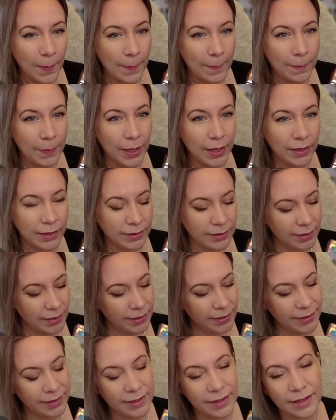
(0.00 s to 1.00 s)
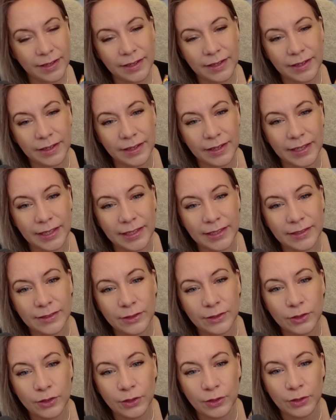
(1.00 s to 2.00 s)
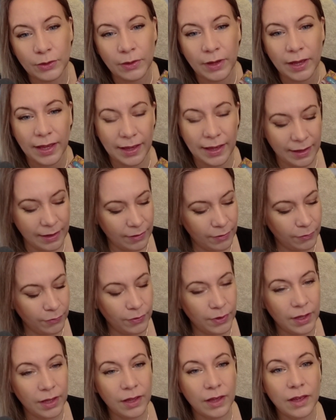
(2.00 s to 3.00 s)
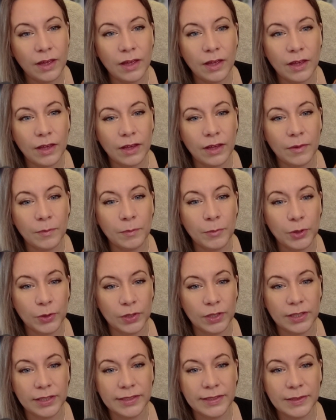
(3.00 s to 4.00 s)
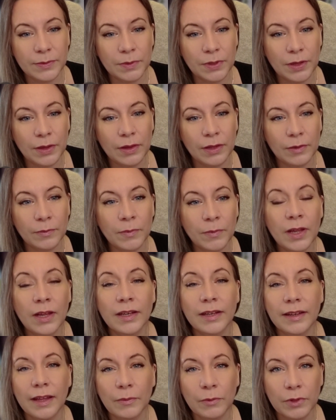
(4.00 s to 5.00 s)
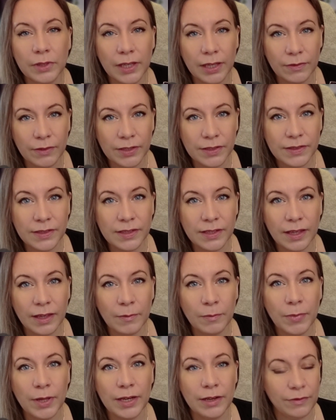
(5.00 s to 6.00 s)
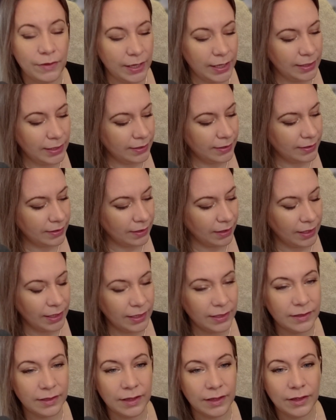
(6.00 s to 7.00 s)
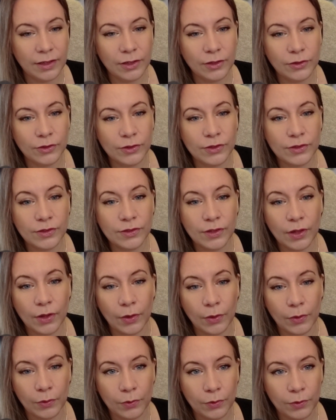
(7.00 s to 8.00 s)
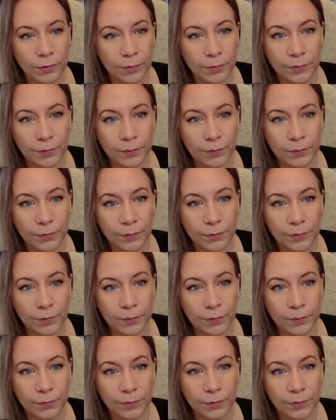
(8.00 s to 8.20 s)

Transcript: but these do have booklets with them that will give us a bit of insight. So